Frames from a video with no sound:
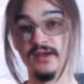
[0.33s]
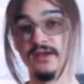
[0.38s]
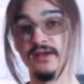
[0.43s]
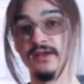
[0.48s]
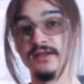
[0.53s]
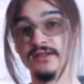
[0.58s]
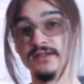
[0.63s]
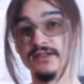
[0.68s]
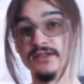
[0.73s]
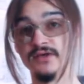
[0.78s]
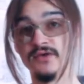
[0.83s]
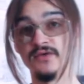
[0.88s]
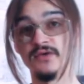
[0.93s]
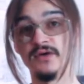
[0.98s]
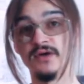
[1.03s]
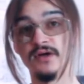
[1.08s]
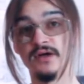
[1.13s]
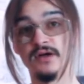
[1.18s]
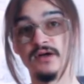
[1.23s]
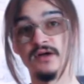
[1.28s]
So
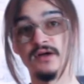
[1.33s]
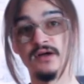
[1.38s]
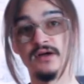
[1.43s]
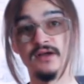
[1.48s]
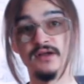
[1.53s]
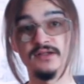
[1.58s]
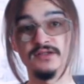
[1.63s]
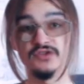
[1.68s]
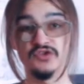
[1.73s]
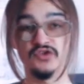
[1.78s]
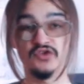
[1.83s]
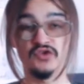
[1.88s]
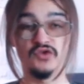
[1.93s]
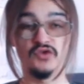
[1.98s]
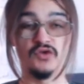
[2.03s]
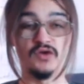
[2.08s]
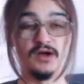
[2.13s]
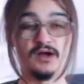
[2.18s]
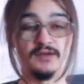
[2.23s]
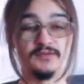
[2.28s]
uh, it's
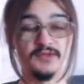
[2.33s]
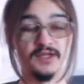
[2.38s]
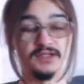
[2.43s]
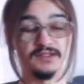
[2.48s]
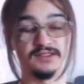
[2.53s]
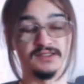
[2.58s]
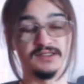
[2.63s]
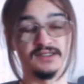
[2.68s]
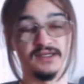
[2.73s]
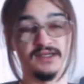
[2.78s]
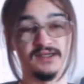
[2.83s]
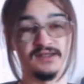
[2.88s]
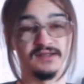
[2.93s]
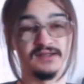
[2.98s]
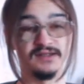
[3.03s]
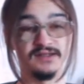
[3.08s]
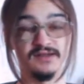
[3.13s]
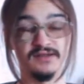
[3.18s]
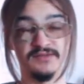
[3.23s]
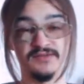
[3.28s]
true. I'm not saying
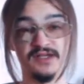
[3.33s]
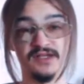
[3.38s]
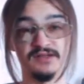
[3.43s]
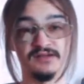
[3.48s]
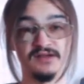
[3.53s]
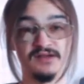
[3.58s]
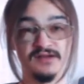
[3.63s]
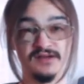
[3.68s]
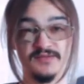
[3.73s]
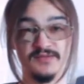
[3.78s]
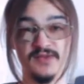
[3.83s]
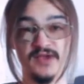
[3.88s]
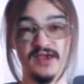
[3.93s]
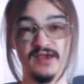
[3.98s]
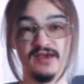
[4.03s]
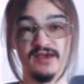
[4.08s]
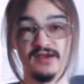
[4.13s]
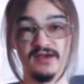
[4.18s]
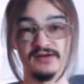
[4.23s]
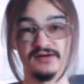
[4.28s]
that I'm not gonna
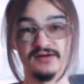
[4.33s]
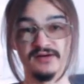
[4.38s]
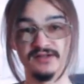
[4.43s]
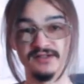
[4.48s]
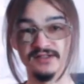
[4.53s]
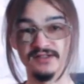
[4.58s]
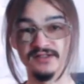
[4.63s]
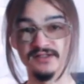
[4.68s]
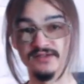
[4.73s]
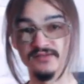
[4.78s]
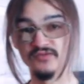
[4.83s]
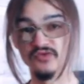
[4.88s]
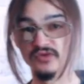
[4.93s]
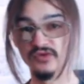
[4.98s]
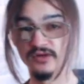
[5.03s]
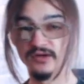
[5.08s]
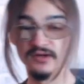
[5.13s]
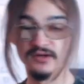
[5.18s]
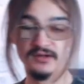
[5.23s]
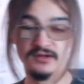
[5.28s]
make errors
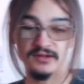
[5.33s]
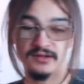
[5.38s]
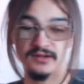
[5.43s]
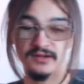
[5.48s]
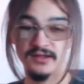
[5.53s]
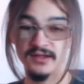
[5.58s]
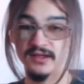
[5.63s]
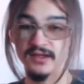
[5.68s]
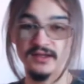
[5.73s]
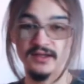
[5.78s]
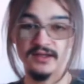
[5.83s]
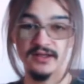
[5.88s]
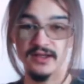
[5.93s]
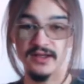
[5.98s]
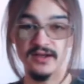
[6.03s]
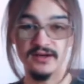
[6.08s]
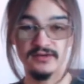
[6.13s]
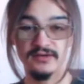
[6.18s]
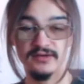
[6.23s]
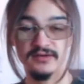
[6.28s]
anymore. Uh,
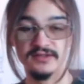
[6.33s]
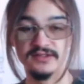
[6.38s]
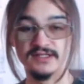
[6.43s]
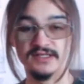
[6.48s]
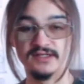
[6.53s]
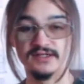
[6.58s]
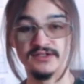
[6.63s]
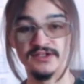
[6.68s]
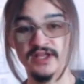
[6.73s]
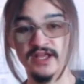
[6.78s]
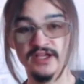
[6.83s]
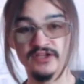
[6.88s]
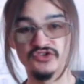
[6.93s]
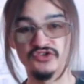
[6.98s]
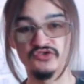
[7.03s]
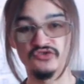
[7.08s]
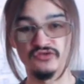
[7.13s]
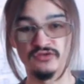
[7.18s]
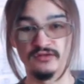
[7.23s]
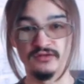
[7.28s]
errors are
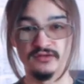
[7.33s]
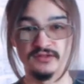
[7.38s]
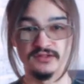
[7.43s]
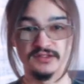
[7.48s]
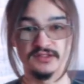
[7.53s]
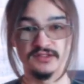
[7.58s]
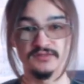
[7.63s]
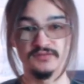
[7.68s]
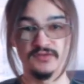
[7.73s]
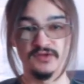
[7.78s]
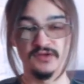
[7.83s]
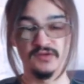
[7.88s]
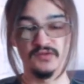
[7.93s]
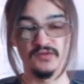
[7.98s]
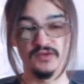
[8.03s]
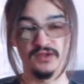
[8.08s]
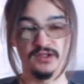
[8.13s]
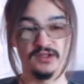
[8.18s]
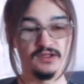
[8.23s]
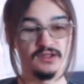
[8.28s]
natural. It's something
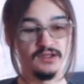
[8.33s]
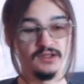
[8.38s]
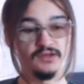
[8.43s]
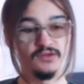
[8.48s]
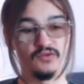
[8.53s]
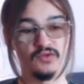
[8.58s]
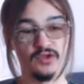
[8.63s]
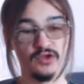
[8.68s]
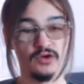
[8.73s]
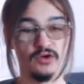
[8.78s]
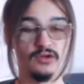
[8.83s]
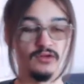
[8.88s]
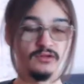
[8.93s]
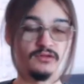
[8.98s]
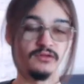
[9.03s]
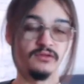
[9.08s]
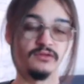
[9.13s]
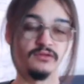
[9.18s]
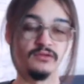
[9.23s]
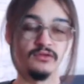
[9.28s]
we we all
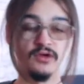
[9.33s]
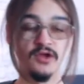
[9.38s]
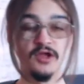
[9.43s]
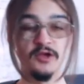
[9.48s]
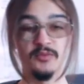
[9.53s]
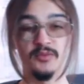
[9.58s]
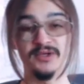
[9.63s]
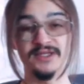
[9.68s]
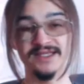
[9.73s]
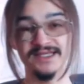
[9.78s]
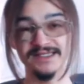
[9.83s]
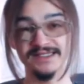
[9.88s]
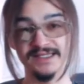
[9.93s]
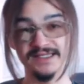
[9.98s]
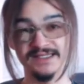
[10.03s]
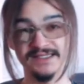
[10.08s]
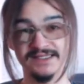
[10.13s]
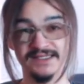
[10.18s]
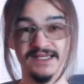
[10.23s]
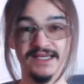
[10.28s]
do. But as I
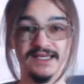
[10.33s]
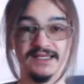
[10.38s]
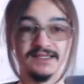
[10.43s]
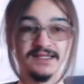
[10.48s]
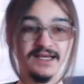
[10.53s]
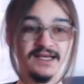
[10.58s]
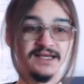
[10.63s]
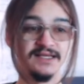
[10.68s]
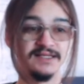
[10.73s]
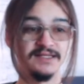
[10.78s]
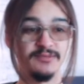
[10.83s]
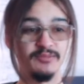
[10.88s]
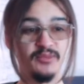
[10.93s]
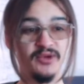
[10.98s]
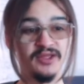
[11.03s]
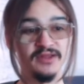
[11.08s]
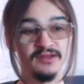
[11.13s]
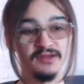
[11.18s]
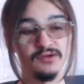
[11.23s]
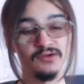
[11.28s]
said,
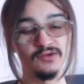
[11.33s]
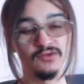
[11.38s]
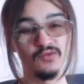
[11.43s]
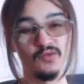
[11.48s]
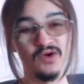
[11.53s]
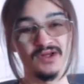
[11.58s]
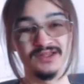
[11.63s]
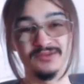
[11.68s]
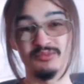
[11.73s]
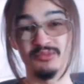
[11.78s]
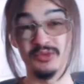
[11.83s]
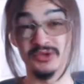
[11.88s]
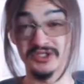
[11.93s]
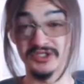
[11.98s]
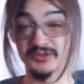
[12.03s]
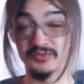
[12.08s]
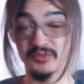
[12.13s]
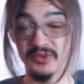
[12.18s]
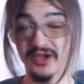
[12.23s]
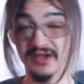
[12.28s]
depending on what
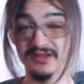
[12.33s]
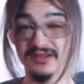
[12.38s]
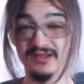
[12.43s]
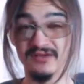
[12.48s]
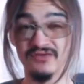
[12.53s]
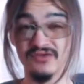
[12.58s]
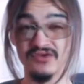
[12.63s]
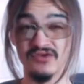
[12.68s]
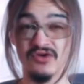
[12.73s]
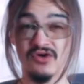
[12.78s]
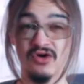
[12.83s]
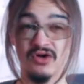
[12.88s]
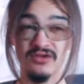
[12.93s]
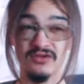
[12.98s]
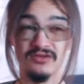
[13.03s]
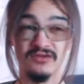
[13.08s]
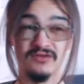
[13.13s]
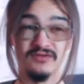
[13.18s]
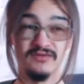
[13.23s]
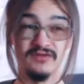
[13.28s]
perspective you
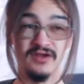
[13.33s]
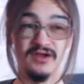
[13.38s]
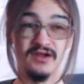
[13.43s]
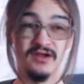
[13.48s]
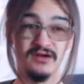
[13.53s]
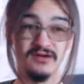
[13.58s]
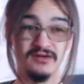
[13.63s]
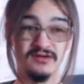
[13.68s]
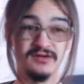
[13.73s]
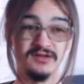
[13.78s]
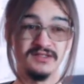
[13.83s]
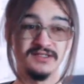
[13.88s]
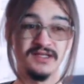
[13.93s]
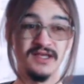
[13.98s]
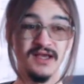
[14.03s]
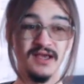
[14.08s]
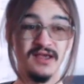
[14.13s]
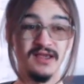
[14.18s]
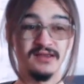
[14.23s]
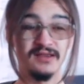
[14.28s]
hold of errors,
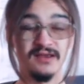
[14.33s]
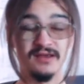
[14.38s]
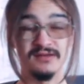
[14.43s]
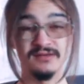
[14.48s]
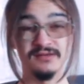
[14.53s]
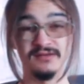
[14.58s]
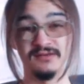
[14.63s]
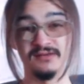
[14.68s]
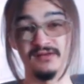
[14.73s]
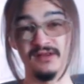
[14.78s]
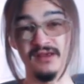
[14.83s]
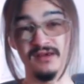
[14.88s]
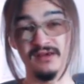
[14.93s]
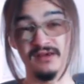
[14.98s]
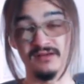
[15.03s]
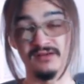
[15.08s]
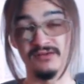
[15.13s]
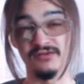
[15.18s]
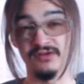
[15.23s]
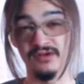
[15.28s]
it can they
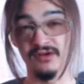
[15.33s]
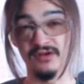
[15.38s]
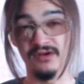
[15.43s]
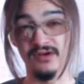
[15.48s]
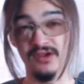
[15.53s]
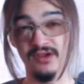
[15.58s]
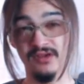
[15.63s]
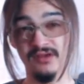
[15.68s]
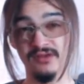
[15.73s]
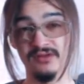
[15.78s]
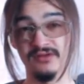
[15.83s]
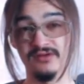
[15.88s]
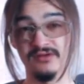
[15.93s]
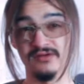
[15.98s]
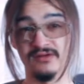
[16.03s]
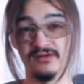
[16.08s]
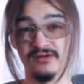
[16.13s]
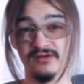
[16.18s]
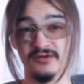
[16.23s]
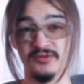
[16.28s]
can
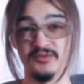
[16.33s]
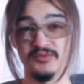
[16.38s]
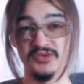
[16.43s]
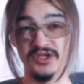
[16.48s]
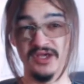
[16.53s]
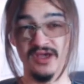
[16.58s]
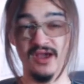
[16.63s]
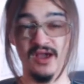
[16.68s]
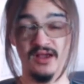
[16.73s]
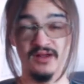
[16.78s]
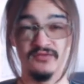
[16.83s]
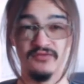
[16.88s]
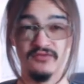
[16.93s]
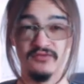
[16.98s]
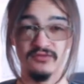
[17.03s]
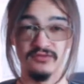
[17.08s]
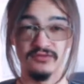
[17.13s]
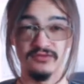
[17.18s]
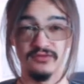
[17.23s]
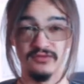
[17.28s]
either be
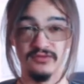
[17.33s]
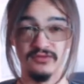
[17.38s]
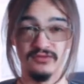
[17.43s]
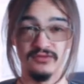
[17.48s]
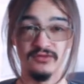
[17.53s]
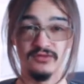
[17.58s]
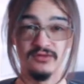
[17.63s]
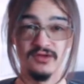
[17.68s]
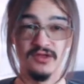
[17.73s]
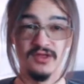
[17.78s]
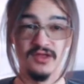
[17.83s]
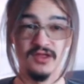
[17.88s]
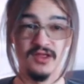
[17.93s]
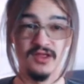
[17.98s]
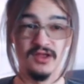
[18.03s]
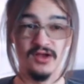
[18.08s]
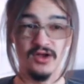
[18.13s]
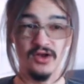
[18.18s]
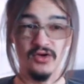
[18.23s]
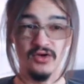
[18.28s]
helpful to you
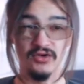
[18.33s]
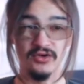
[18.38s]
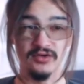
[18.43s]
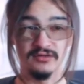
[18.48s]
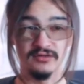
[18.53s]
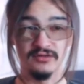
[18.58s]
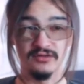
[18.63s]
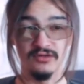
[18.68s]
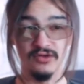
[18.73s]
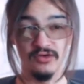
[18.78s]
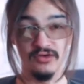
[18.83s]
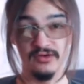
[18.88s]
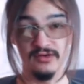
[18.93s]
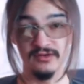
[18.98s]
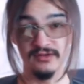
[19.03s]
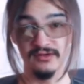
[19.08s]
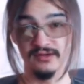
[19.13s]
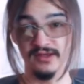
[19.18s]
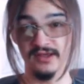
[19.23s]
or or they